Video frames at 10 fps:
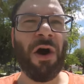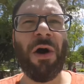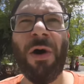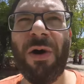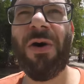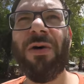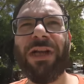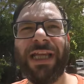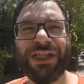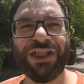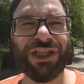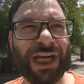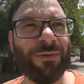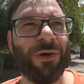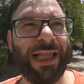holy
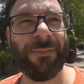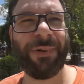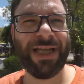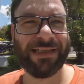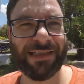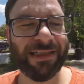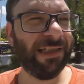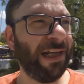shit were they pissed